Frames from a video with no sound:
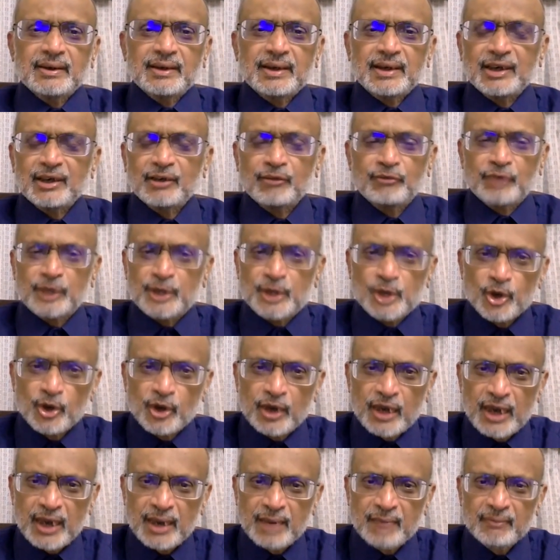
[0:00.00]
video
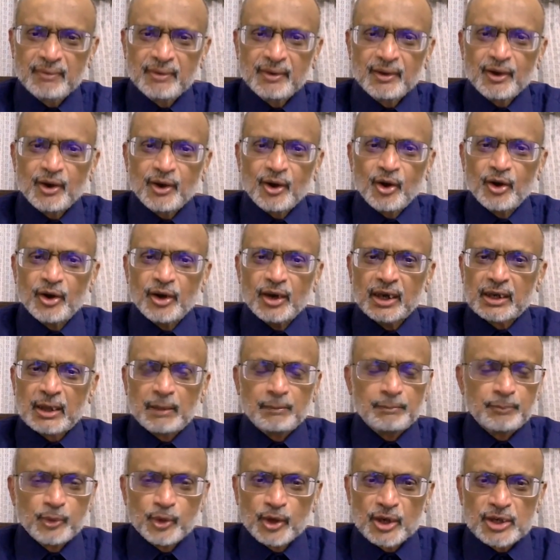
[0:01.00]
game or in a
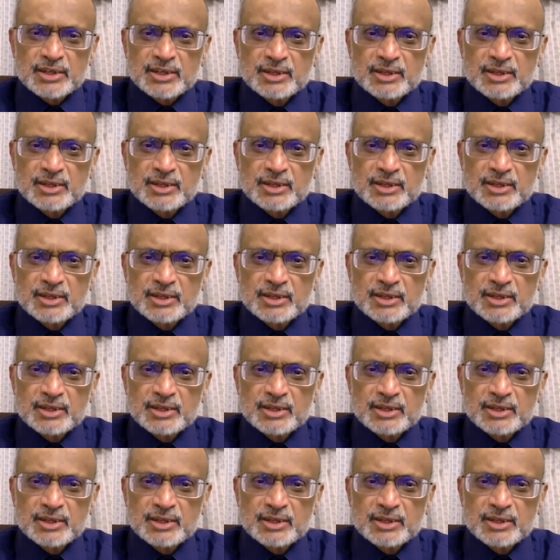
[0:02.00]
computer